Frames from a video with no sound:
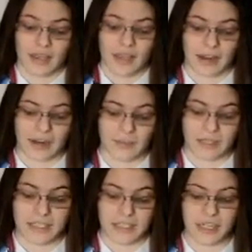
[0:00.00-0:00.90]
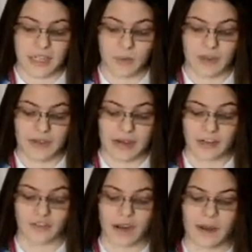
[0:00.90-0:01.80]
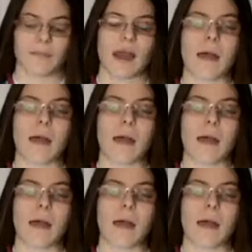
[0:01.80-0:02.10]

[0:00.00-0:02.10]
that can be seen with an X-ray.